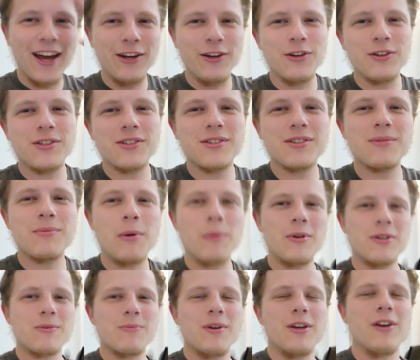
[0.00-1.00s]
Adios,
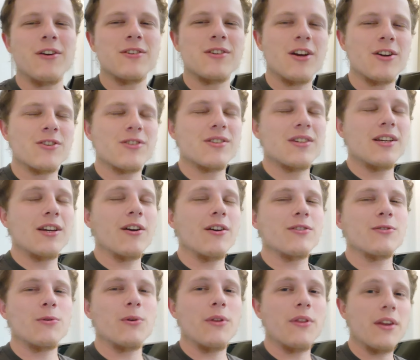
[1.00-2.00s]
my mis amigos. I shall see you
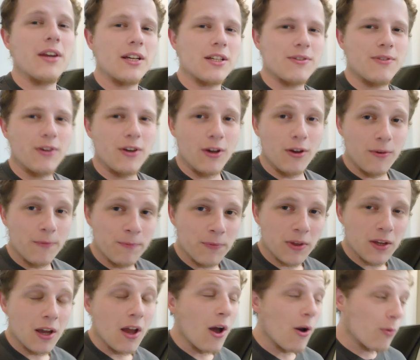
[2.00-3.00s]
guys all in the next video,
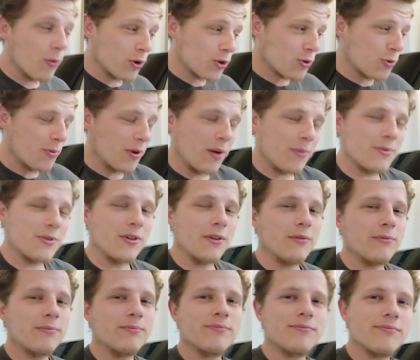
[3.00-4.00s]
which will be up
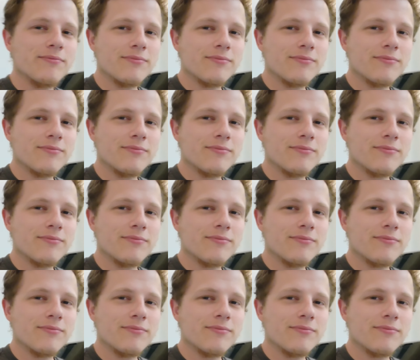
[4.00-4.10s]
soon.